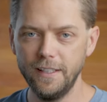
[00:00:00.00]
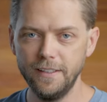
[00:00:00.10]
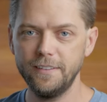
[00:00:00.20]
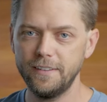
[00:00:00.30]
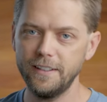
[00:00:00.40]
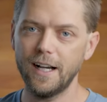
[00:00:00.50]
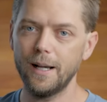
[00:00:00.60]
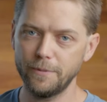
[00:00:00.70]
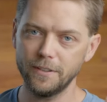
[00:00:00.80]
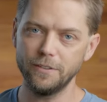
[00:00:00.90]
Is the
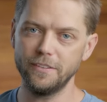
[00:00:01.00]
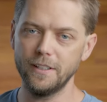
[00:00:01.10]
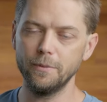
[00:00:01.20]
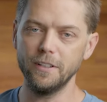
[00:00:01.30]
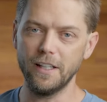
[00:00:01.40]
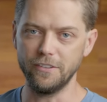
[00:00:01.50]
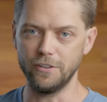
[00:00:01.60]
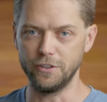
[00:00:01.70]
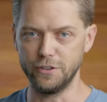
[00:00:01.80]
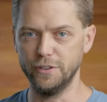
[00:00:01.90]
optical
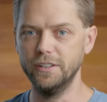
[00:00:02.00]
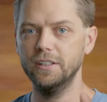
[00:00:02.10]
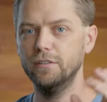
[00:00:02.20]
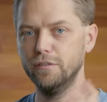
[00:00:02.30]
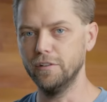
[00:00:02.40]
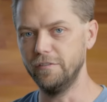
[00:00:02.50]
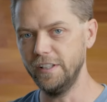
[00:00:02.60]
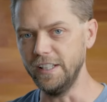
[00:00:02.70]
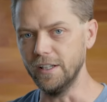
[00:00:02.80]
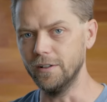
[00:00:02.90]
stabilizer good for
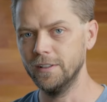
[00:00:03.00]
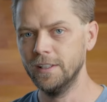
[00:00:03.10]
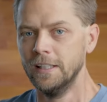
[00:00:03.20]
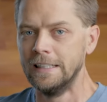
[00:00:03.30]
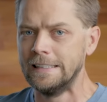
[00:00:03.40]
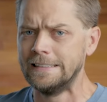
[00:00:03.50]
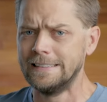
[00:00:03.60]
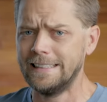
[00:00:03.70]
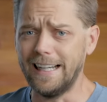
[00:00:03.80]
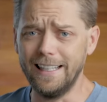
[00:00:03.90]
video?
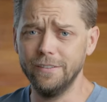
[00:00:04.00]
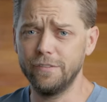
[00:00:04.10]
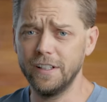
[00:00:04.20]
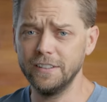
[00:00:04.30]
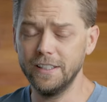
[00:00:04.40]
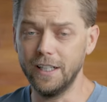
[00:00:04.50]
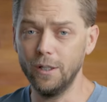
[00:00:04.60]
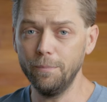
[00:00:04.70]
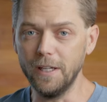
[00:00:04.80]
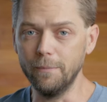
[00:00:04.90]
I didn't find that it
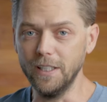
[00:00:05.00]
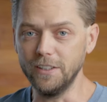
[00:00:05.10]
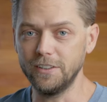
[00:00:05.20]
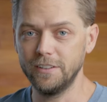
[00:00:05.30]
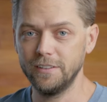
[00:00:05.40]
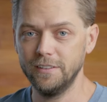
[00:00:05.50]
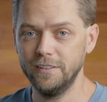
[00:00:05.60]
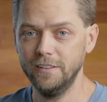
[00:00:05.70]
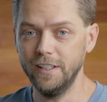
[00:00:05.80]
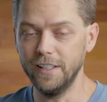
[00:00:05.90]
helped that much.
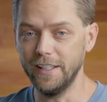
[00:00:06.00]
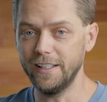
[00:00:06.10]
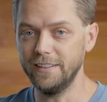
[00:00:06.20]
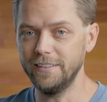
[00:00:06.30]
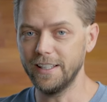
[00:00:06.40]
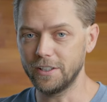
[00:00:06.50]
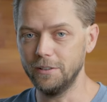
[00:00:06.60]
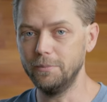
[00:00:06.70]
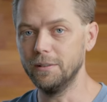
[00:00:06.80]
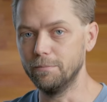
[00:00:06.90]
And that, that
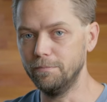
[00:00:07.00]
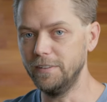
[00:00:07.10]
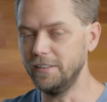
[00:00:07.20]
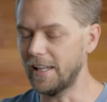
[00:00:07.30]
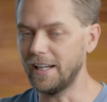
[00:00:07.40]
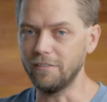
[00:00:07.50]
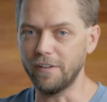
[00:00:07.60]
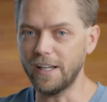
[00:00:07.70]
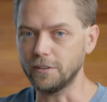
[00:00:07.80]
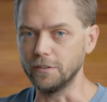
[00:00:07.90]
could be a deciding
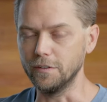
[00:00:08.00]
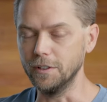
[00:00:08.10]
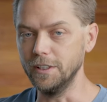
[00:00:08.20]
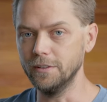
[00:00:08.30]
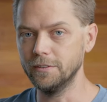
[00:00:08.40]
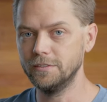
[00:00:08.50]
factor for you.